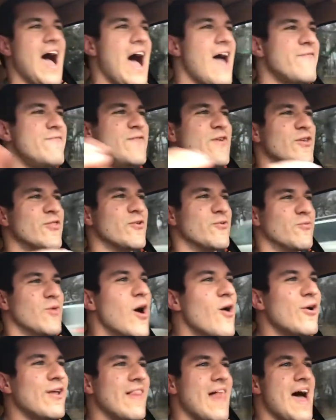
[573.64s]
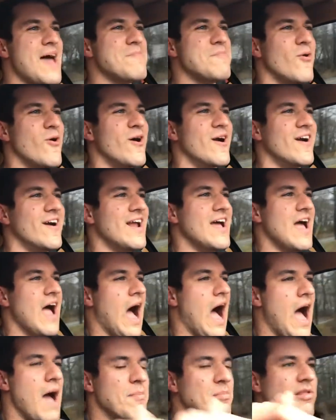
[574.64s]
I feel the road a lot more.
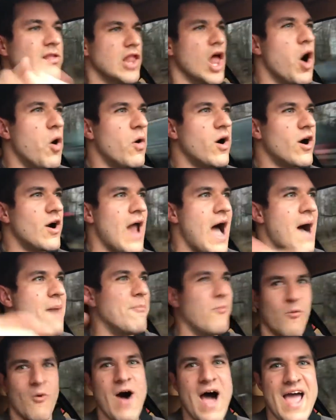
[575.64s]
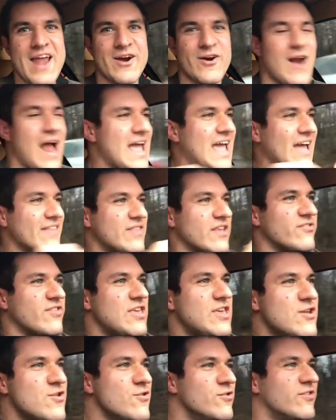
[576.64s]
I'm lower, I'm wider. I got this
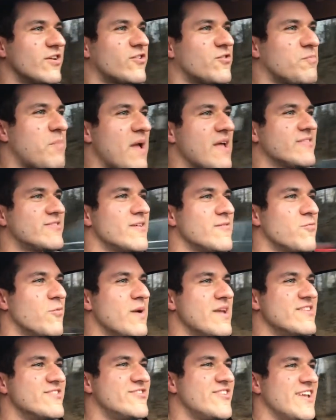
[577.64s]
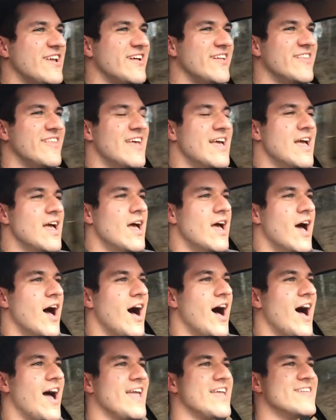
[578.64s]
huge expansive windshield.
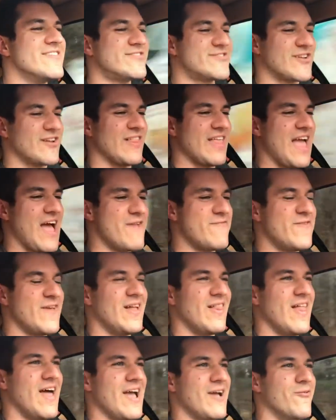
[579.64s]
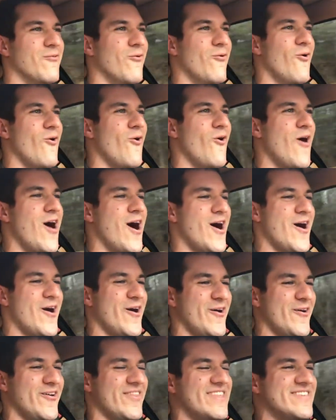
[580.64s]
Instantly I feel like,
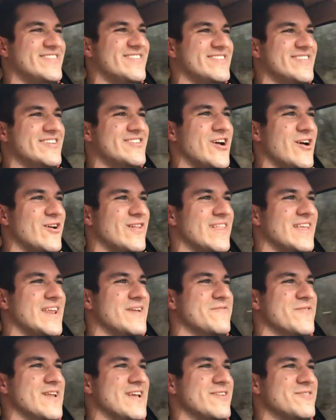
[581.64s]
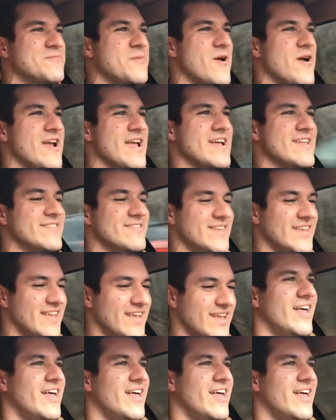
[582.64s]
whoa, this is a totally different experience.